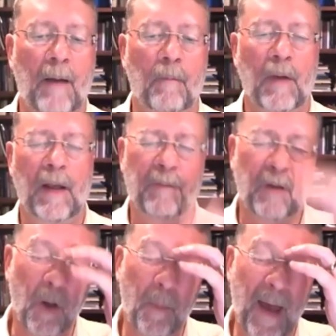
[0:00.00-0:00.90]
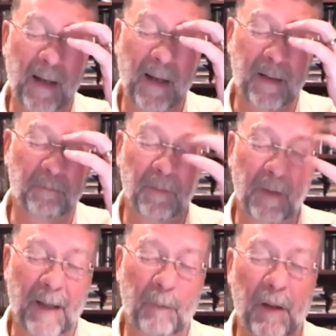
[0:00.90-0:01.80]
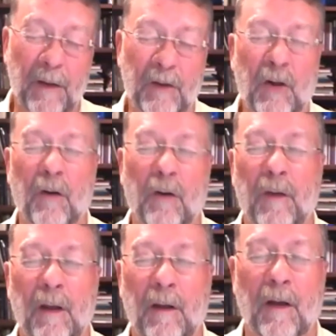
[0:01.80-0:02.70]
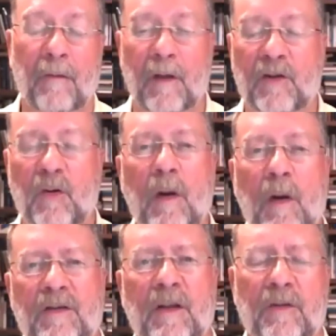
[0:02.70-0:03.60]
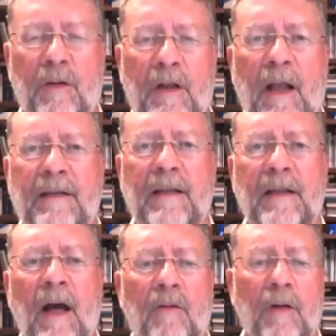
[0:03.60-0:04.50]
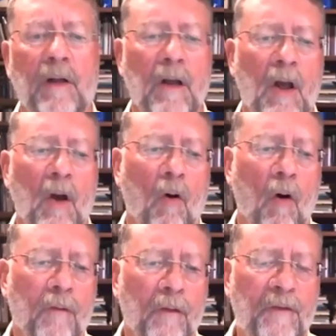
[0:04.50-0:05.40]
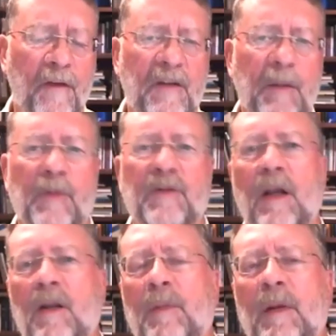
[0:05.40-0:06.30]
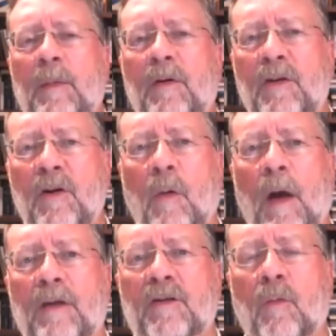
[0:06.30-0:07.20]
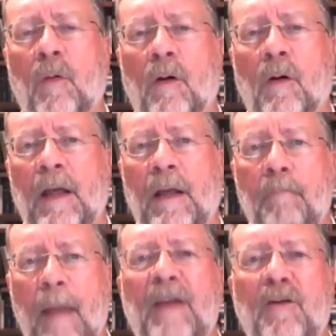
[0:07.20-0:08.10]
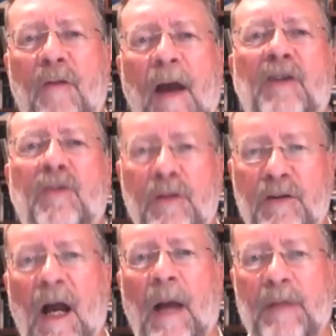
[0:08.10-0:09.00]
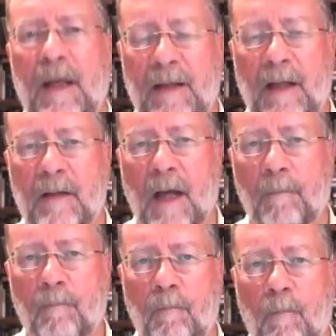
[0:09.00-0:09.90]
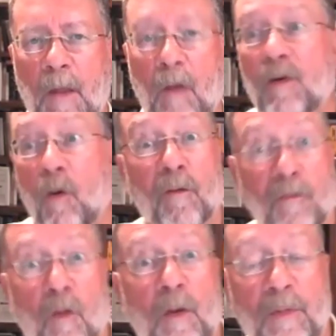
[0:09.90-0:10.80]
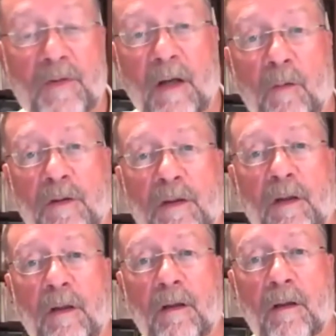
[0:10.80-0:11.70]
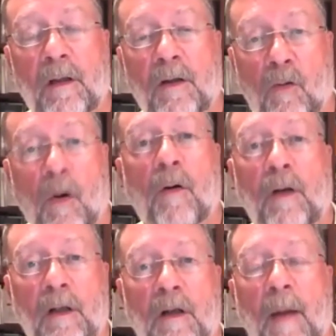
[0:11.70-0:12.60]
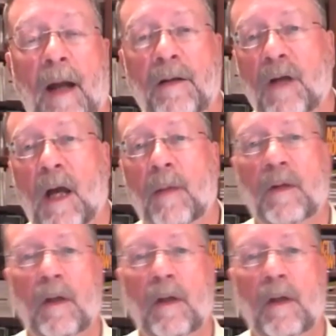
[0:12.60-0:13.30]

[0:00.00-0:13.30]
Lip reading: if you go back, the turn of the 20th century to 1900, over 50% of the people in the U.S. were in manufacturing jobs at that time, and over 40% were still in agrarian and commodity jobs.